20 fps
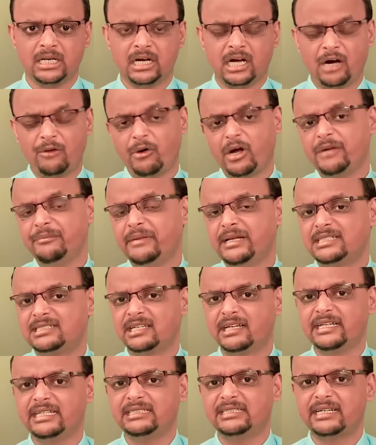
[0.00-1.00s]
Avoid
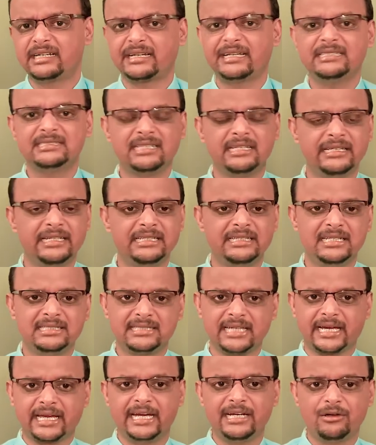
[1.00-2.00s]
mentioning the reason in the
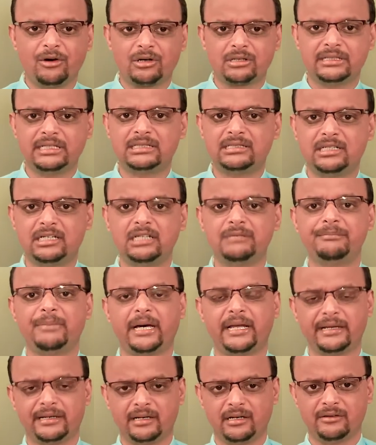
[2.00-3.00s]
second or the third
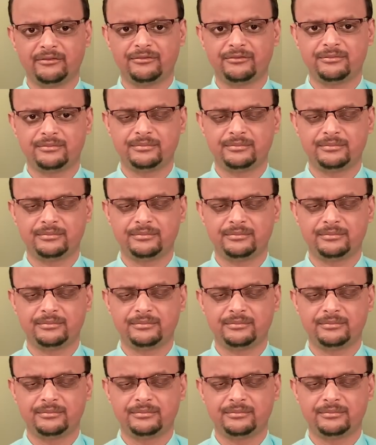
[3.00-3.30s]
paragraph.